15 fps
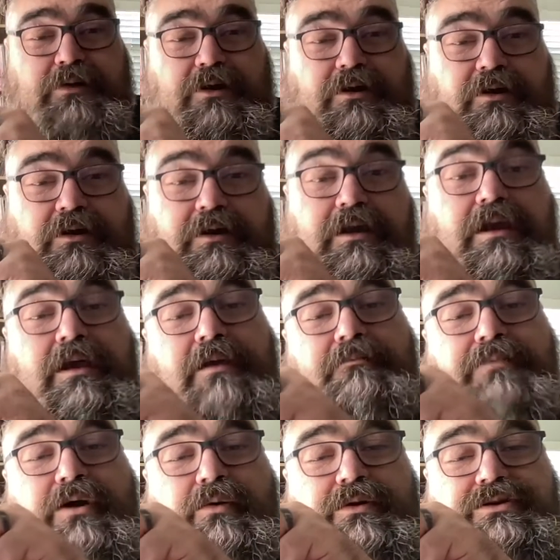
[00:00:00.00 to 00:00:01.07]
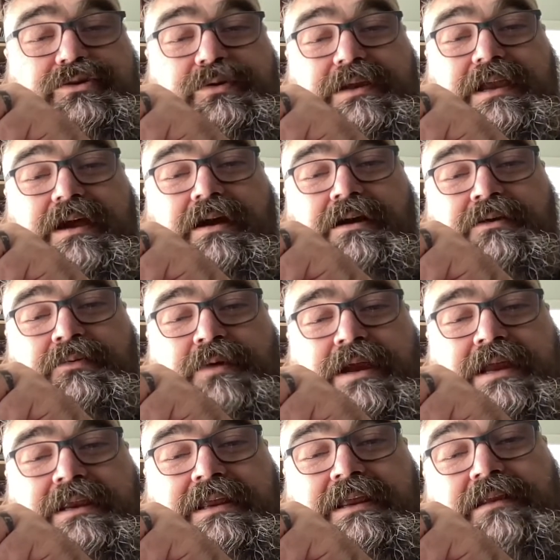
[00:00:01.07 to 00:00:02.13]
Hard Poetry on
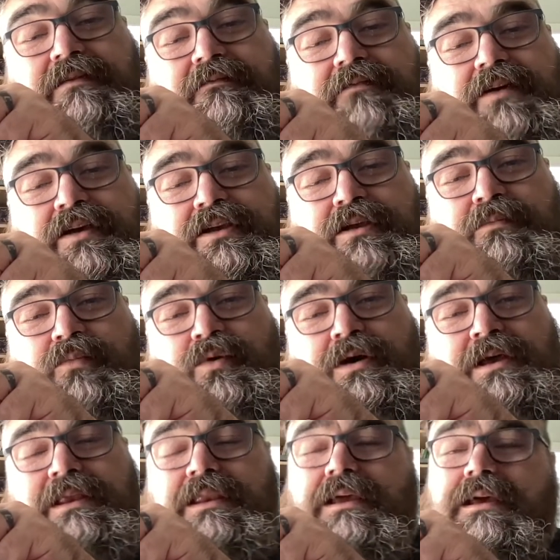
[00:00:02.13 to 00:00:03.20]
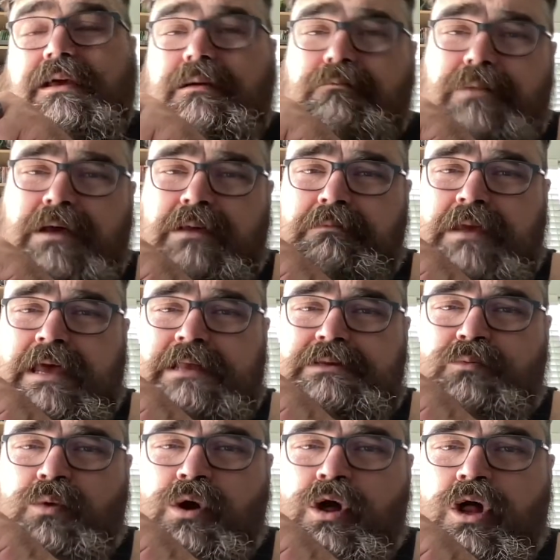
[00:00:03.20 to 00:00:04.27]
Writing, Volume 1, I'm Matt
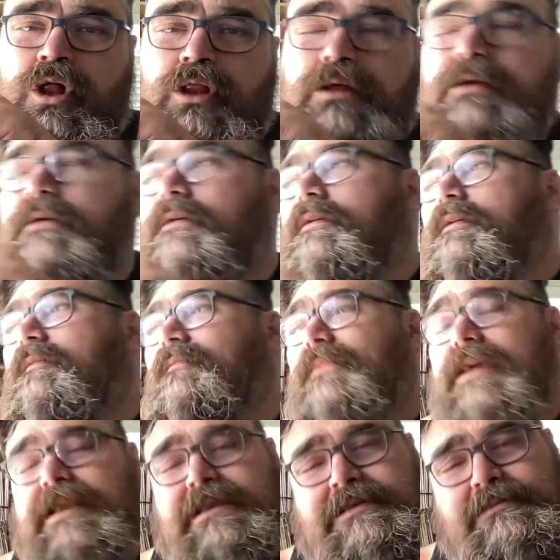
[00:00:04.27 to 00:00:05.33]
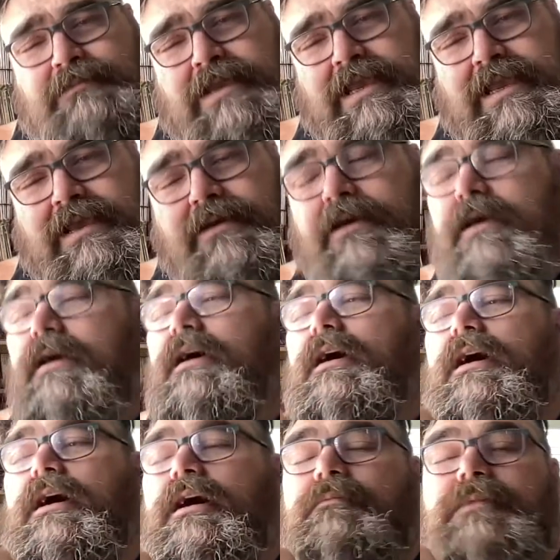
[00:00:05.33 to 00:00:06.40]
Wall. That is me.
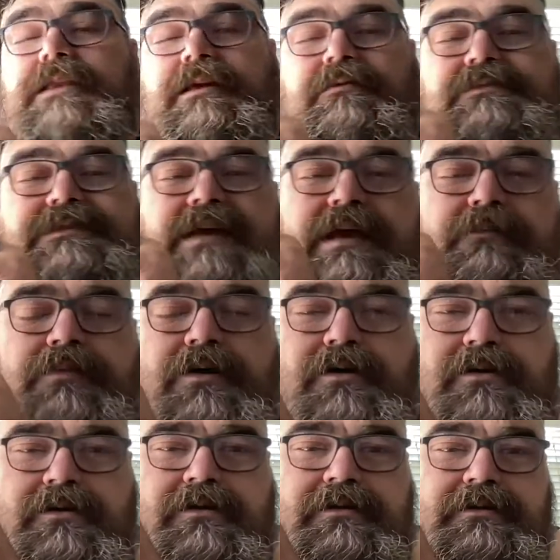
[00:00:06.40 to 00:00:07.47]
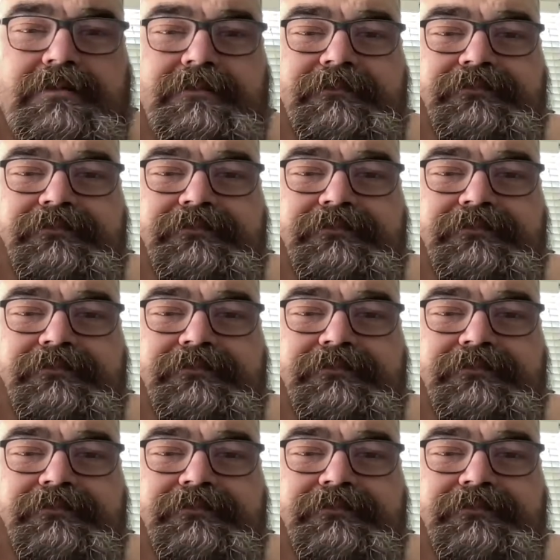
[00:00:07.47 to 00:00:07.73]
Um, now, Type Hard.